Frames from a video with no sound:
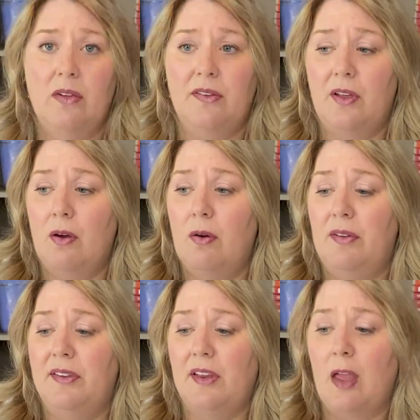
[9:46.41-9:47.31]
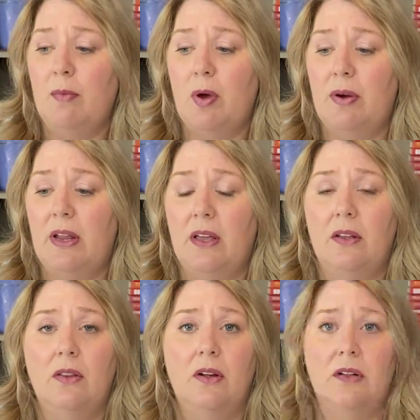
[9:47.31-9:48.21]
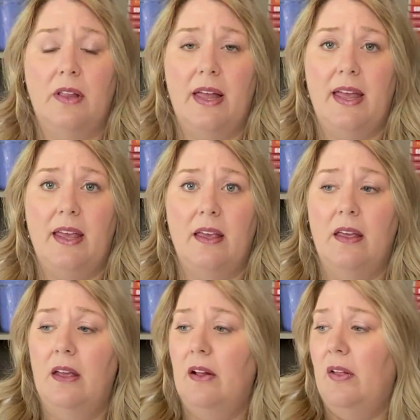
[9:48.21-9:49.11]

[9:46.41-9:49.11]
So scapegoating can look like,